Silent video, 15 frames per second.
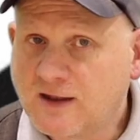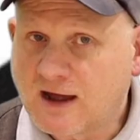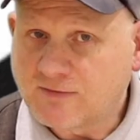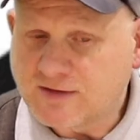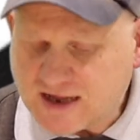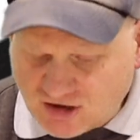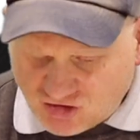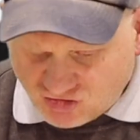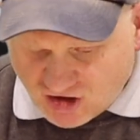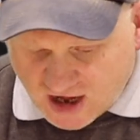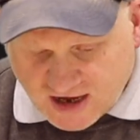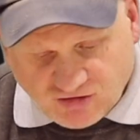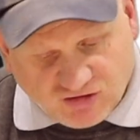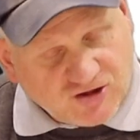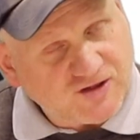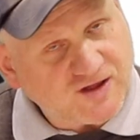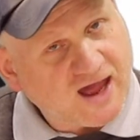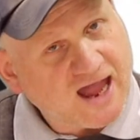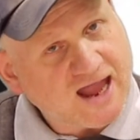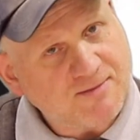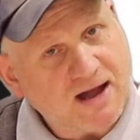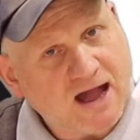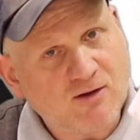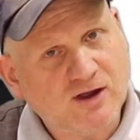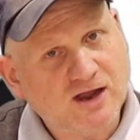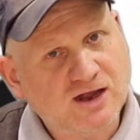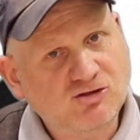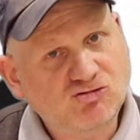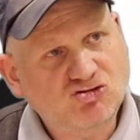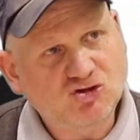Now, these changes came out
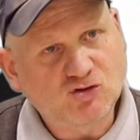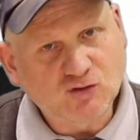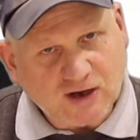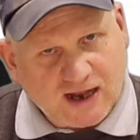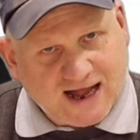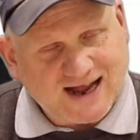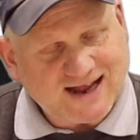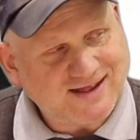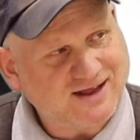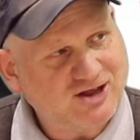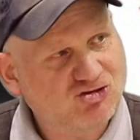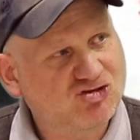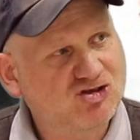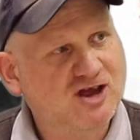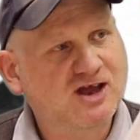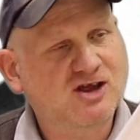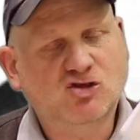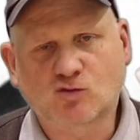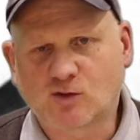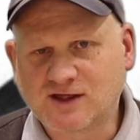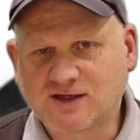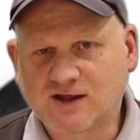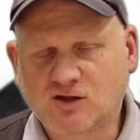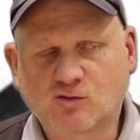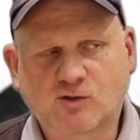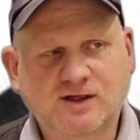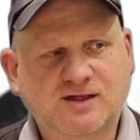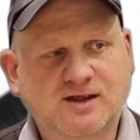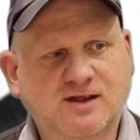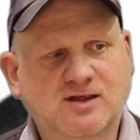in July this year,
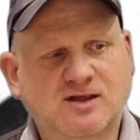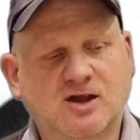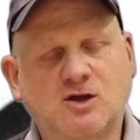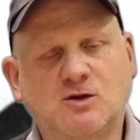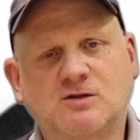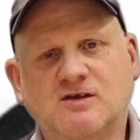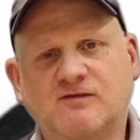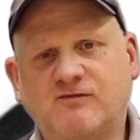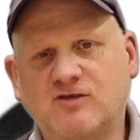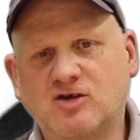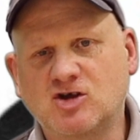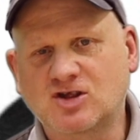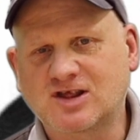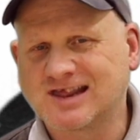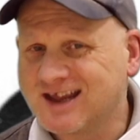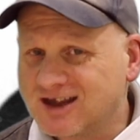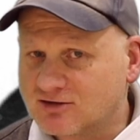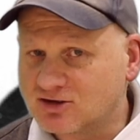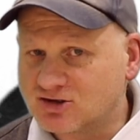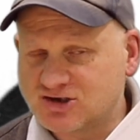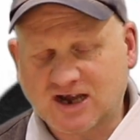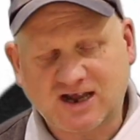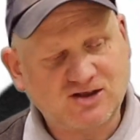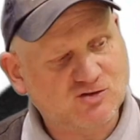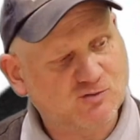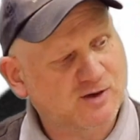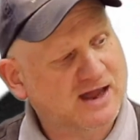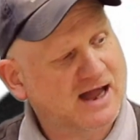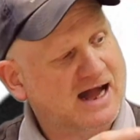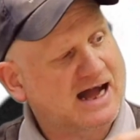2022, and the first little change
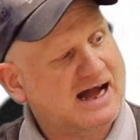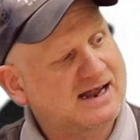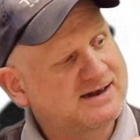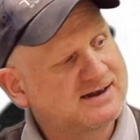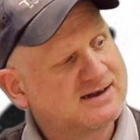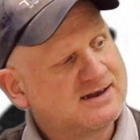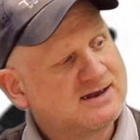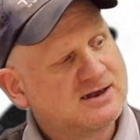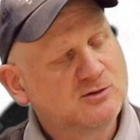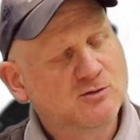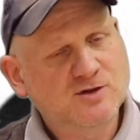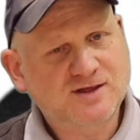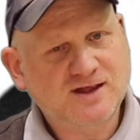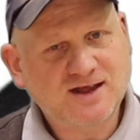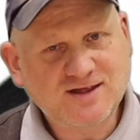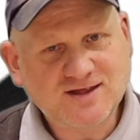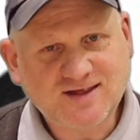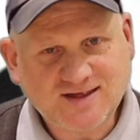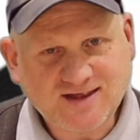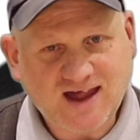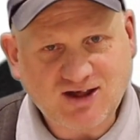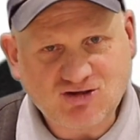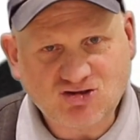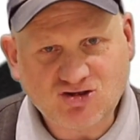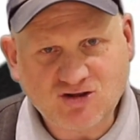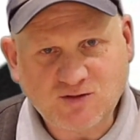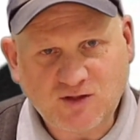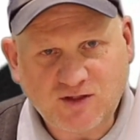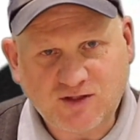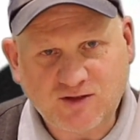we had was in
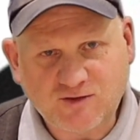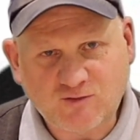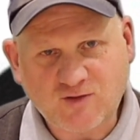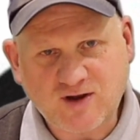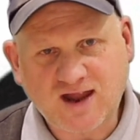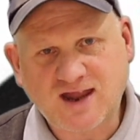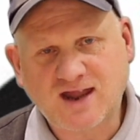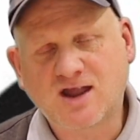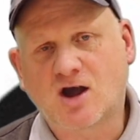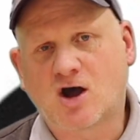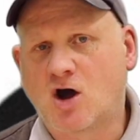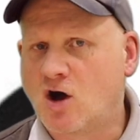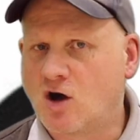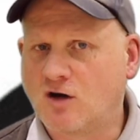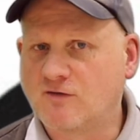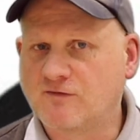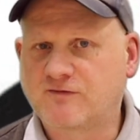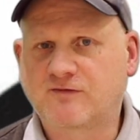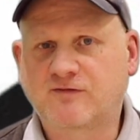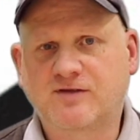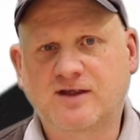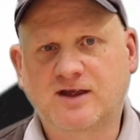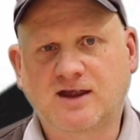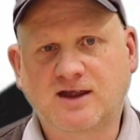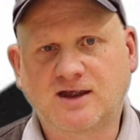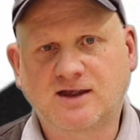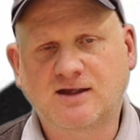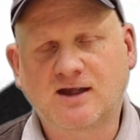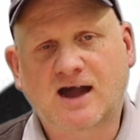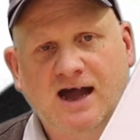section 3 of
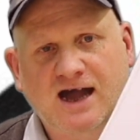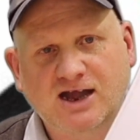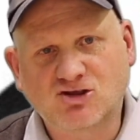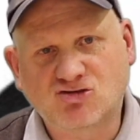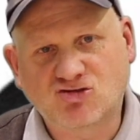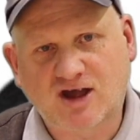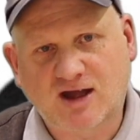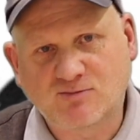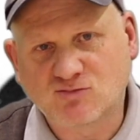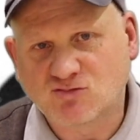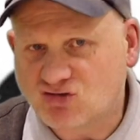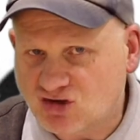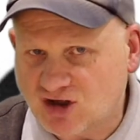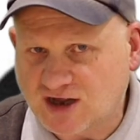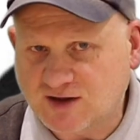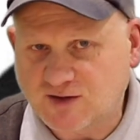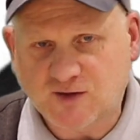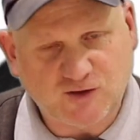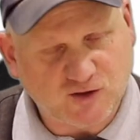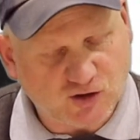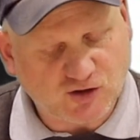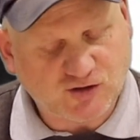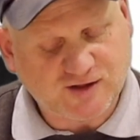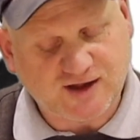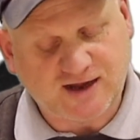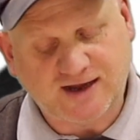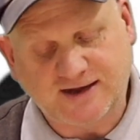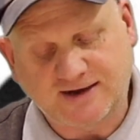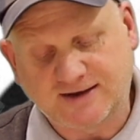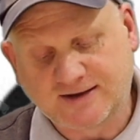the IGEM
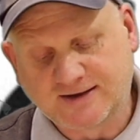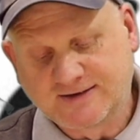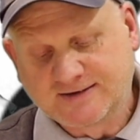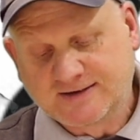G13.